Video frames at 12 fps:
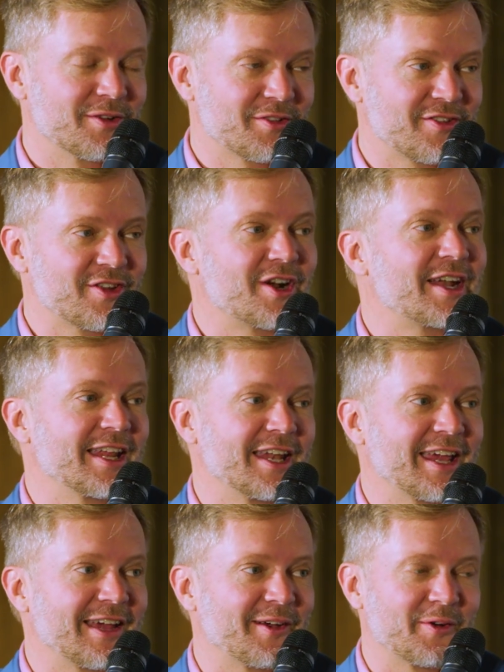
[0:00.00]
starting
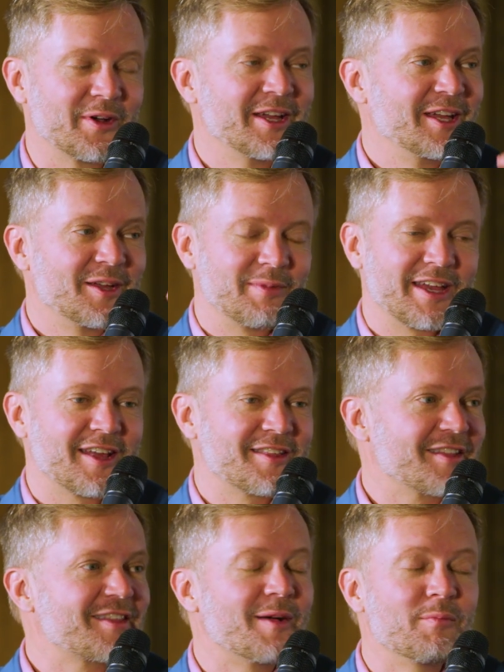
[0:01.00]
now, because
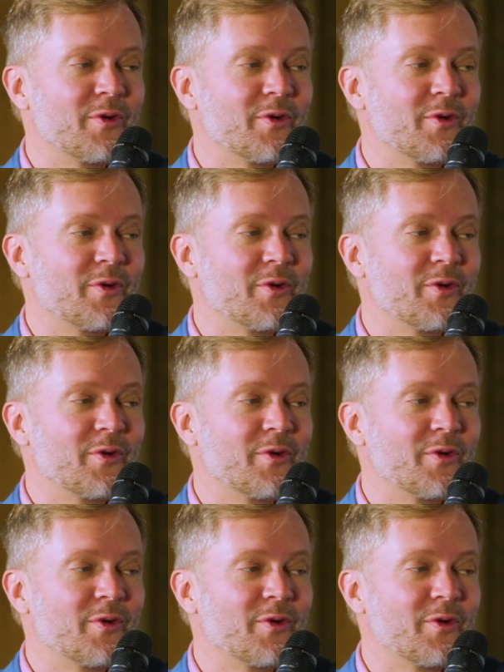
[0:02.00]
at some